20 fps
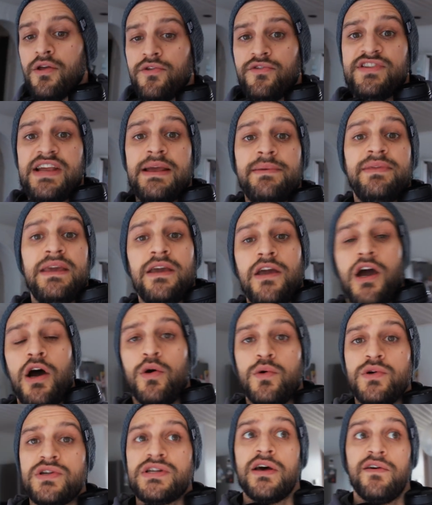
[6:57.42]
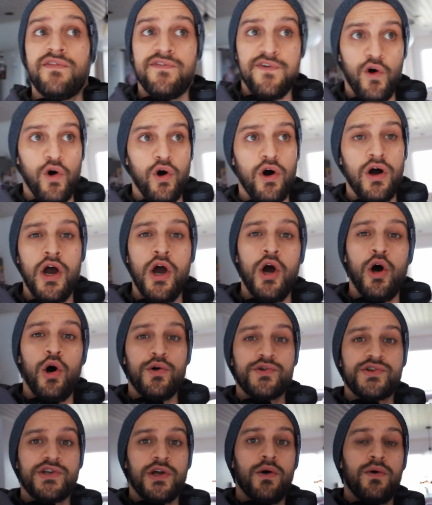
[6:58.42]
Same thing goes for
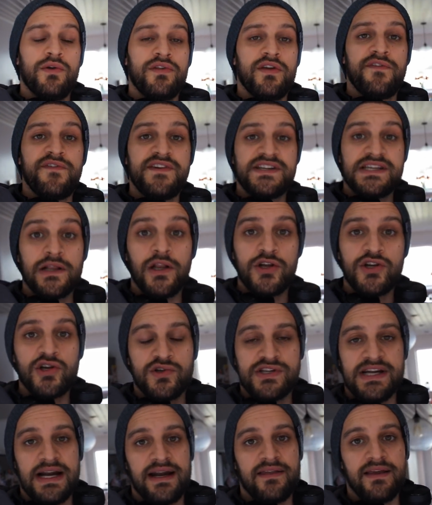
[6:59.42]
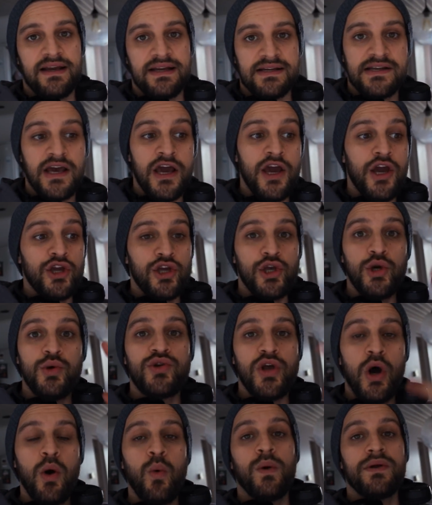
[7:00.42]
also the physiological side of things. You
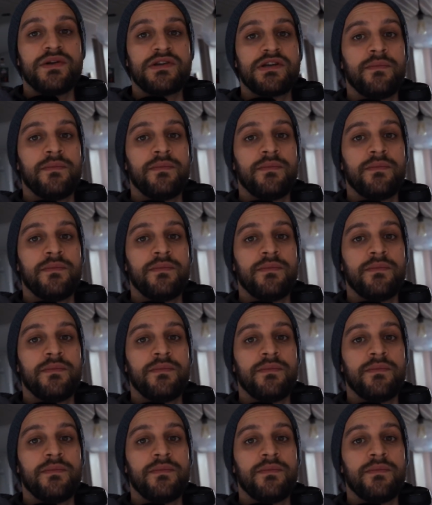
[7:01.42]
don't want